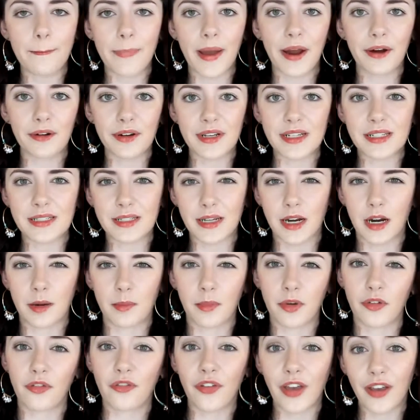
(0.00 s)
berries
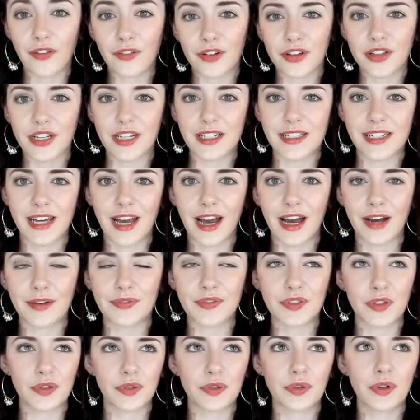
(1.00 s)
are my favourite thing to
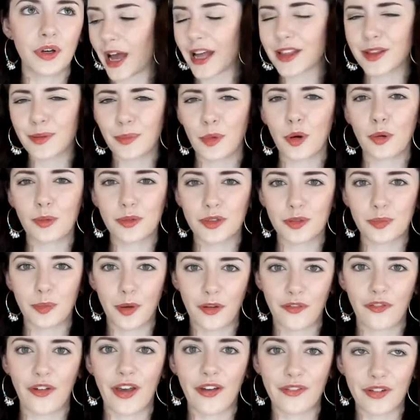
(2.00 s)
have, so at the moment
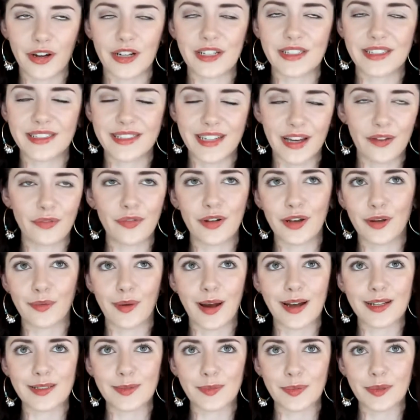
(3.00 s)
my favourite is definitely
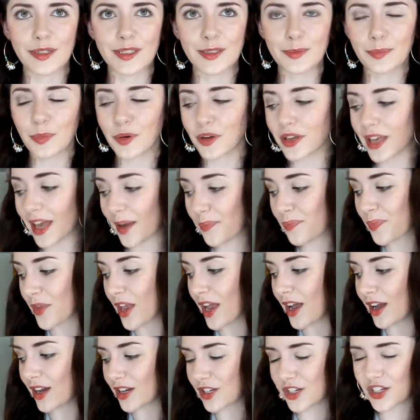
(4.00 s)
raspberries, but yeah,
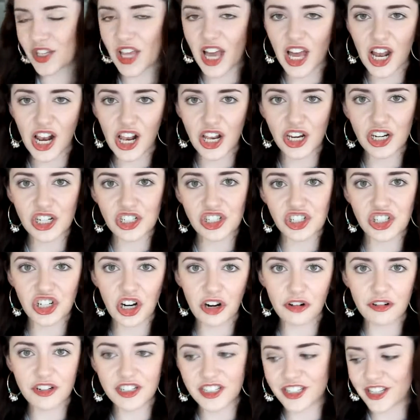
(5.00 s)
I just had a lot of
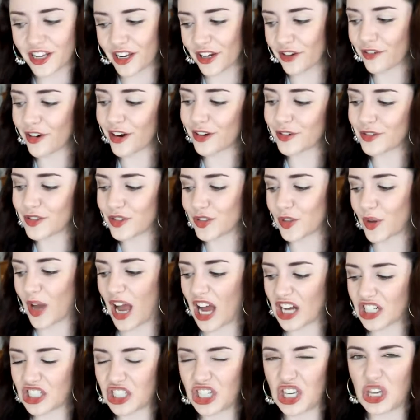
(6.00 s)
cherries lying around so I
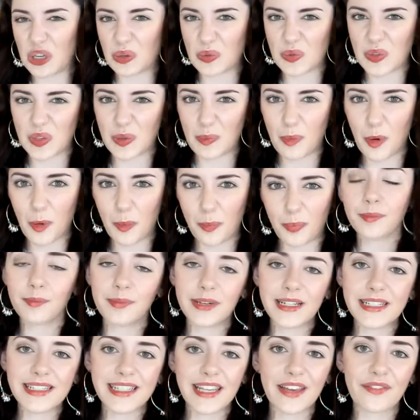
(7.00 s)
had to use them up.
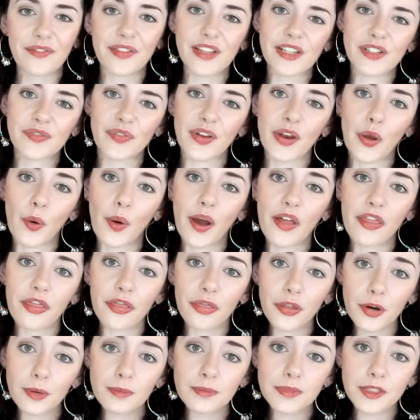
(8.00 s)
Please give this video a
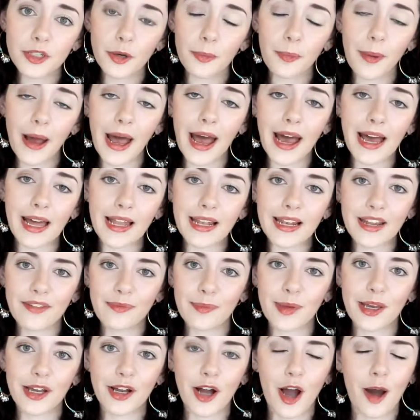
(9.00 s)
thumbs up and
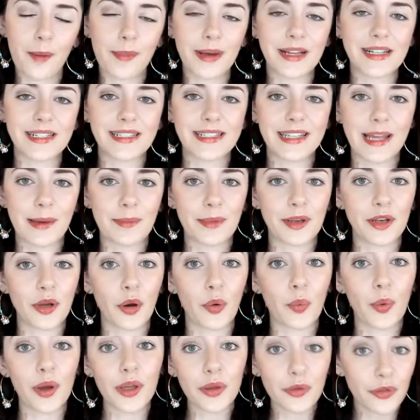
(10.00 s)
leave me a comment, let me
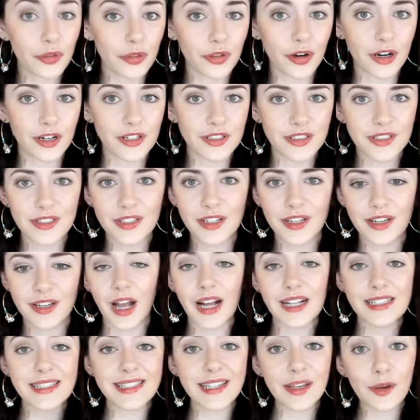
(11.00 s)
know what you thought.
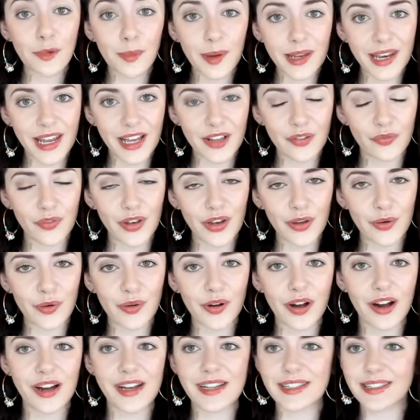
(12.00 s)
I'll see you in my next
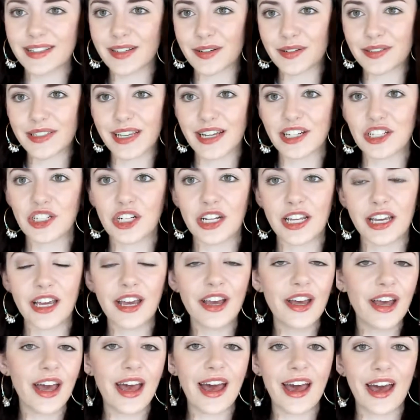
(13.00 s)
video guys. I was
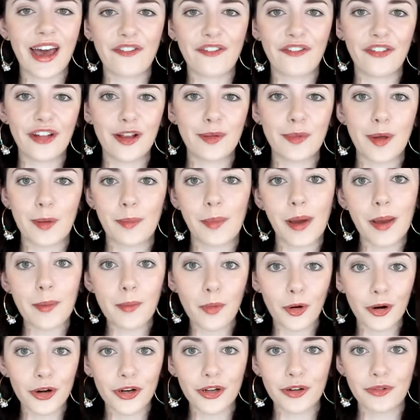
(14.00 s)
actually filming my
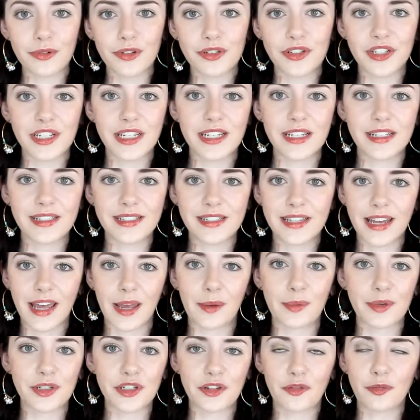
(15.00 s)
morning routine
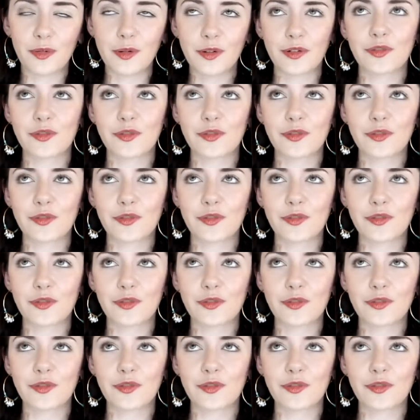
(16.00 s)
today, which I've